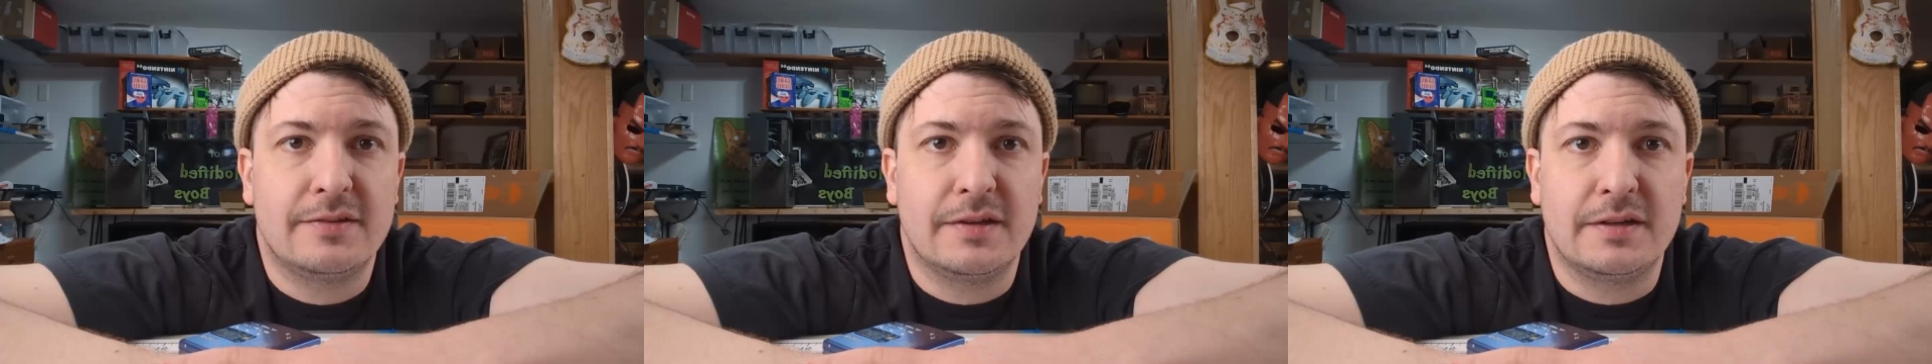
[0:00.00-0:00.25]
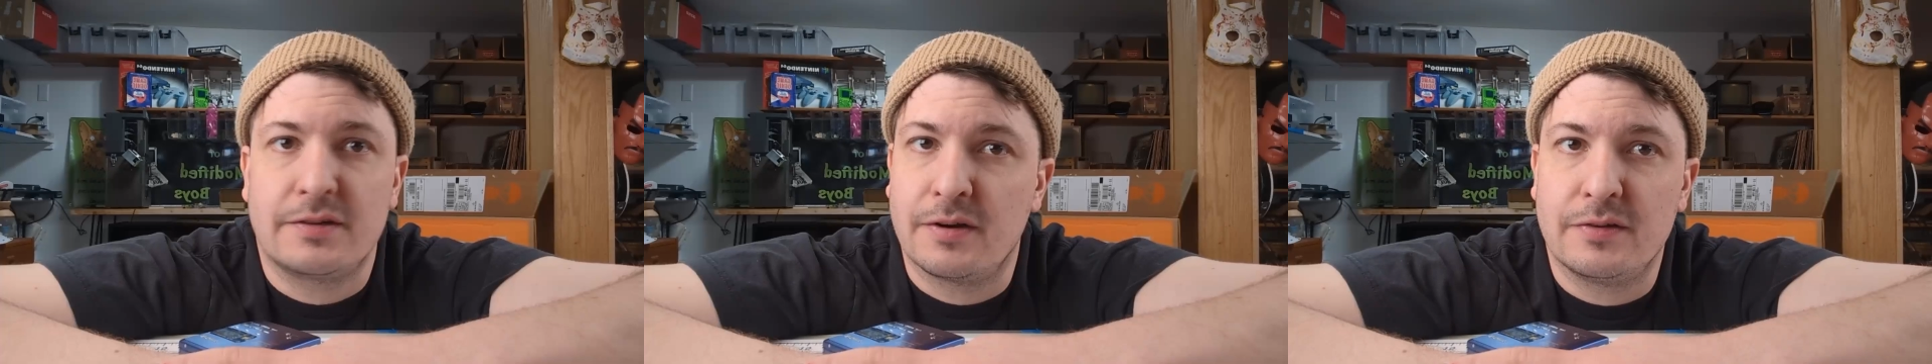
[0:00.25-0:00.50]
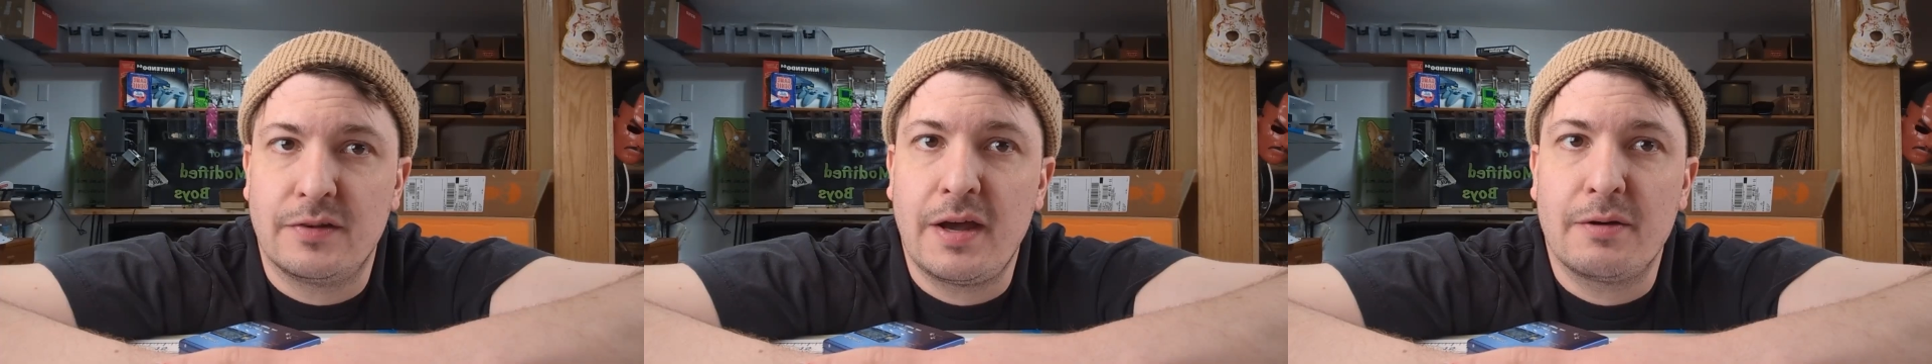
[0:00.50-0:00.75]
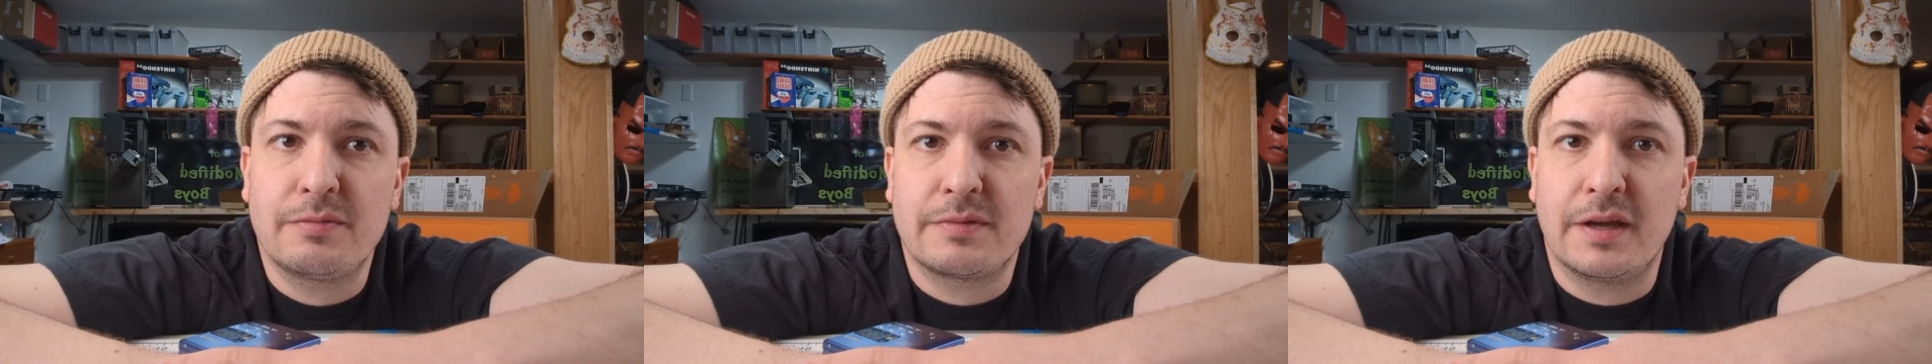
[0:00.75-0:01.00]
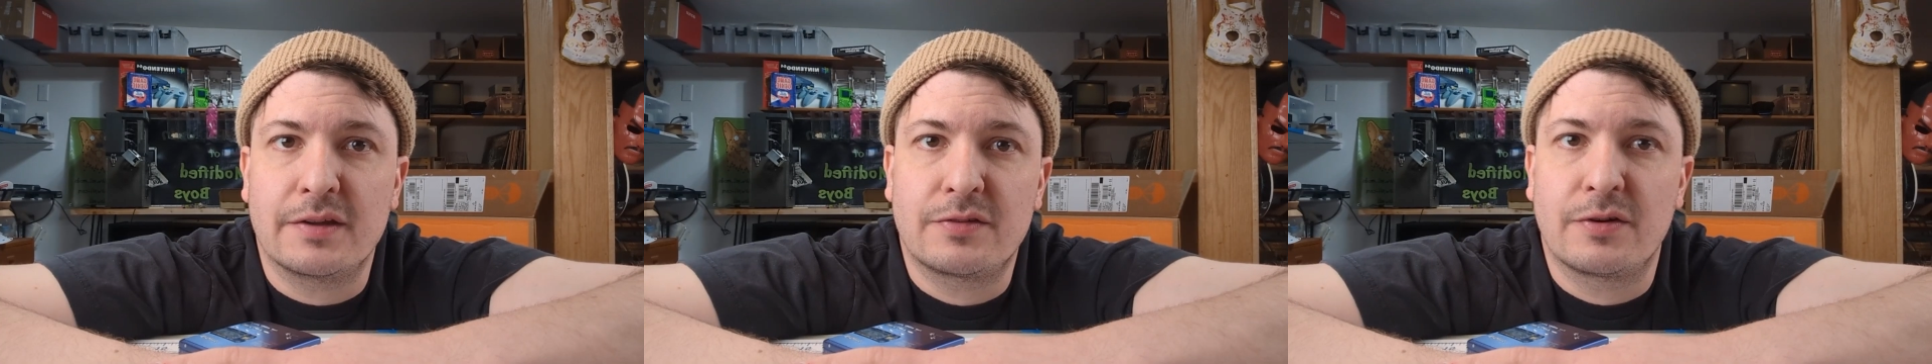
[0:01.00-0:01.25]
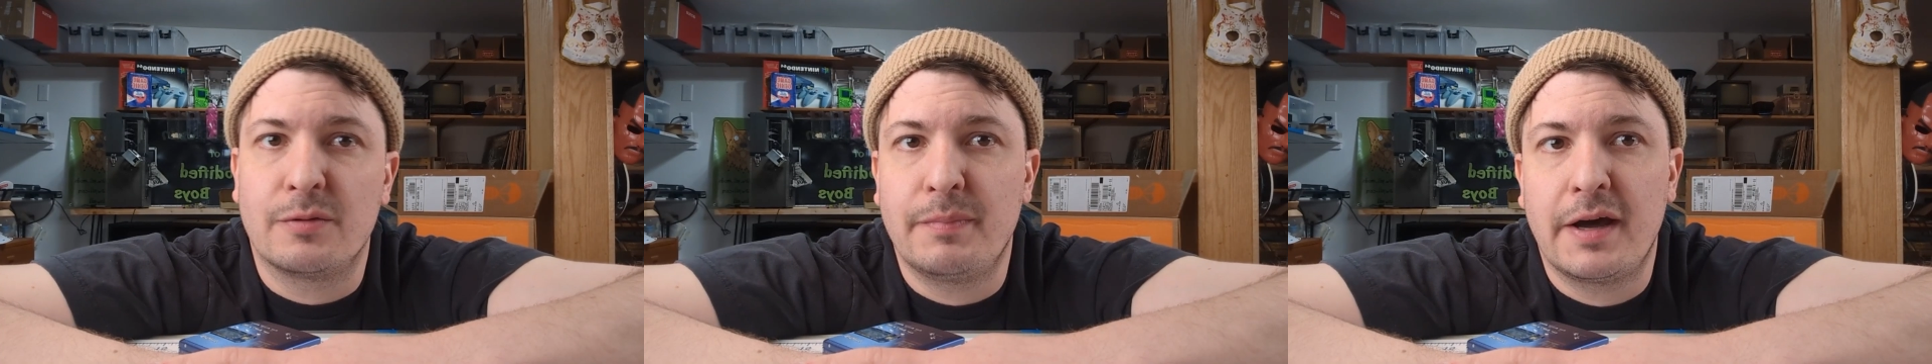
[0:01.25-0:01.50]
it turns out, the
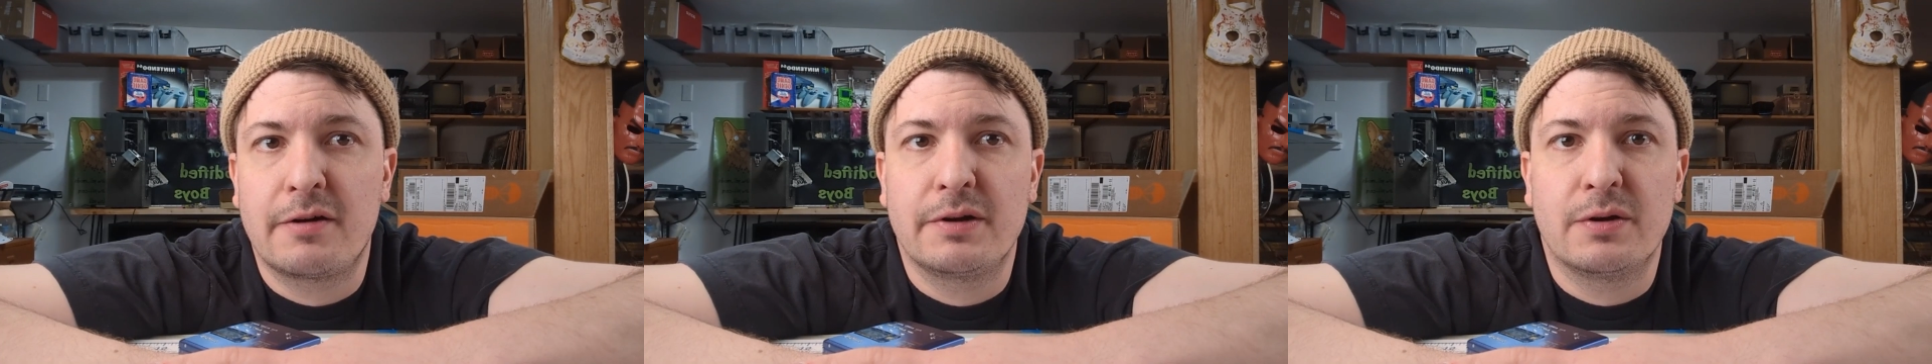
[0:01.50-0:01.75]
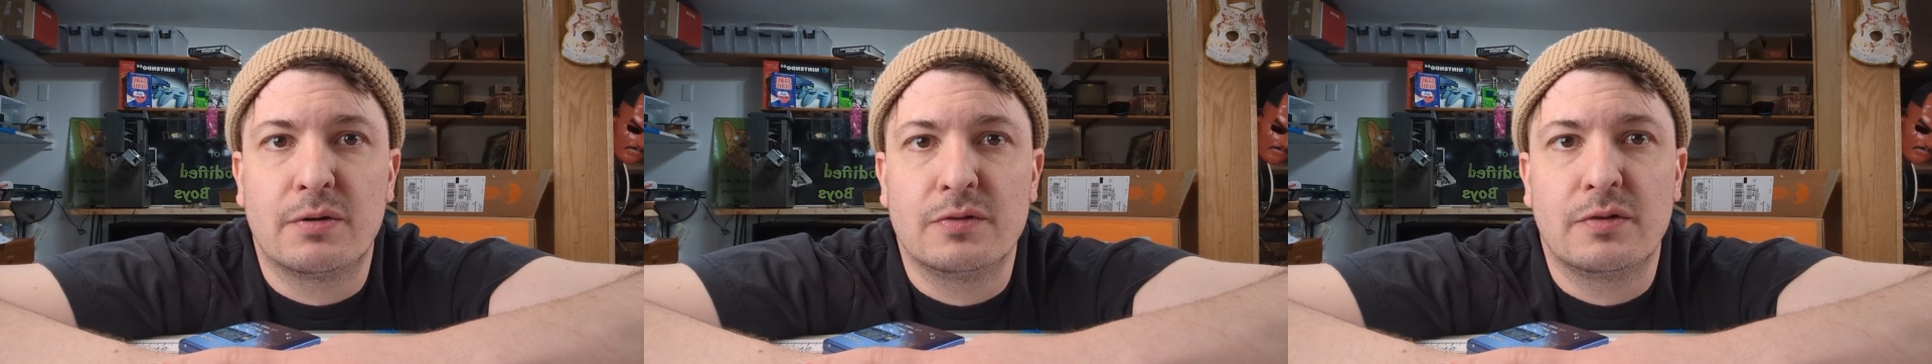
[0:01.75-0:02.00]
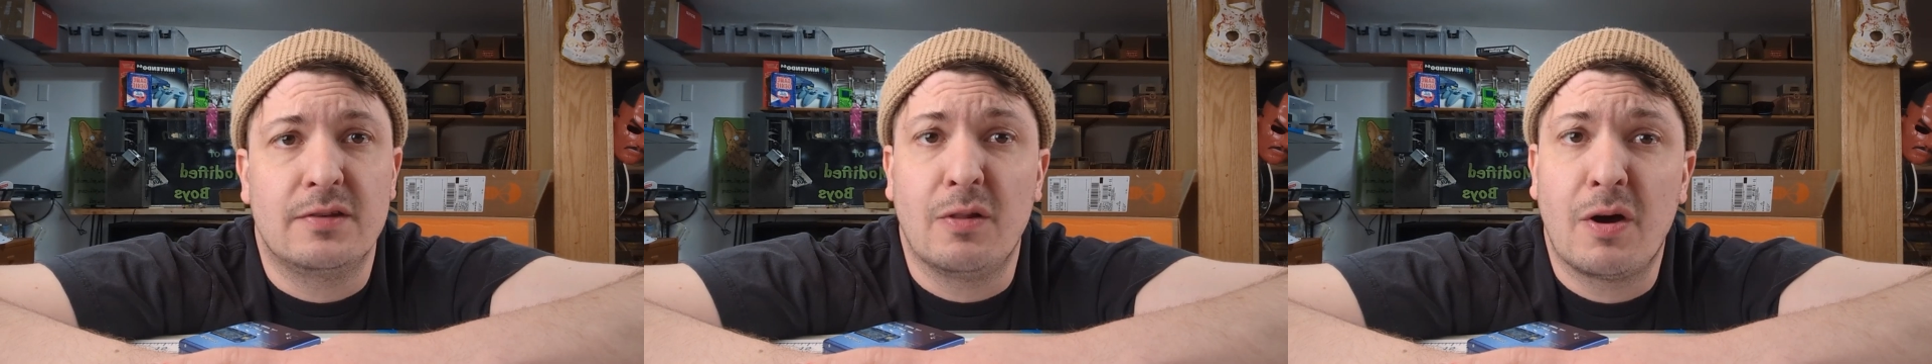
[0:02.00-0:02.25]
external battery holder is a